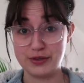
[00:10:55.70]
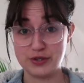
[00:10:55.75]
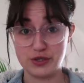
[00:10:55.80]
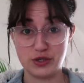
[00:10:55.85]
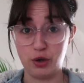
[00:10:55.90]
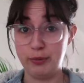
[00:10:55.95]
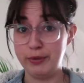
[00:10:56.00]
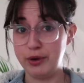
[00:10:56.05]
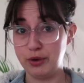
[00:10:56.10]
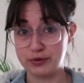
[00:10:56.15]

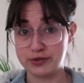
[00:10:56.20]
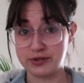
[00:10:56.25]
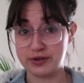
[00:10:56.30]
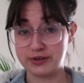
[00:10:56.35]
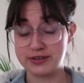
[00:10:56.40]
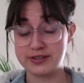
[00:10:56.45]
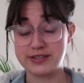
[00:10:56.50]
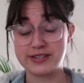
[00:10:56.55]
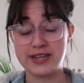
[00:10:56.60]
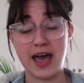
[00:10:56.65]
so many
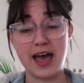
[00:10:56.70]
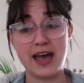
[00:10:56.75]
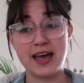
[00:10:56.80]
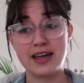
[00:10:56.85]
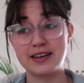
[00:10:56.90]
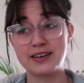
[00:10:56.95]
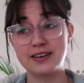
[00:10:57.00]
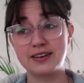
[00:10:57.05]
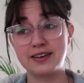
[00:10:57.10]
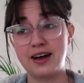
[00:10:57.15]
Oscars,
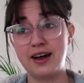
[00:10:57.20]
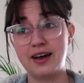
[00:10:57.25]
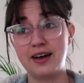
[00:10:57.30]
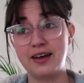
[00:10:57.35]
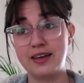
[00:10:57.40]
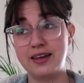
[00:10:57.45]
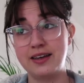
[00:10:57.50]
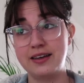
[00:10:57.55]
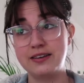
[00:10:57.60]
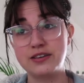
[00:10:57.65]
and
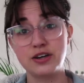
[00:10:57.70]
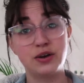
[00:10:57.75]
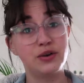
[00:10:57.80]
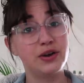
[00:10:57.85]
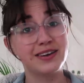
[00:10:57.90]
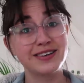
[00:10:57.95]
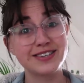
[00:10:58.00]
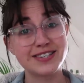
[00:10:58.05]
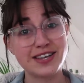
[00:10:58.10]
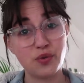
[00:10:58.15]
I
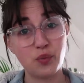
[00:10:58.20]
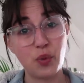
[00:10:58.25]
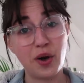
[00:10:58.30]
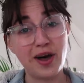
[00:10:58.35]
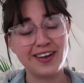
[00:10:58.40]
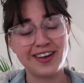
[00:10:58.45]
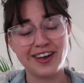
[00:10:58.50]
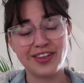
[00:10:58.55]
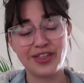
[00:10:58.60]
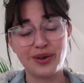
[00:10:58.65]
totally understand
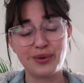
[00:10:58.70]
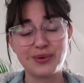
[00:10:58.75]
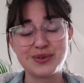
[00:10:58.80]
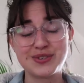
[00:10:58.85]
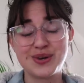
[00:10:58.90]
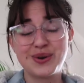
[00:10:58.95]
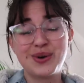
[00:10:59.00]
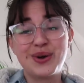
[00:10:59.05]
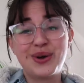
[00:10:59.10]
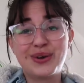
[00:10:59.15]
why. I thought it
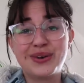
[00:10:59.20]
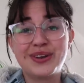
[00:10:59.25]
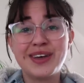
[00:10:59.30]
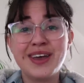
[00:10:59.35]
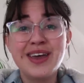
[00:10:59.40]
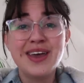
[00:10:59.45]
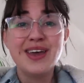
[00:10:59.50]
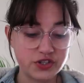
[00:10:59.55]
was so good.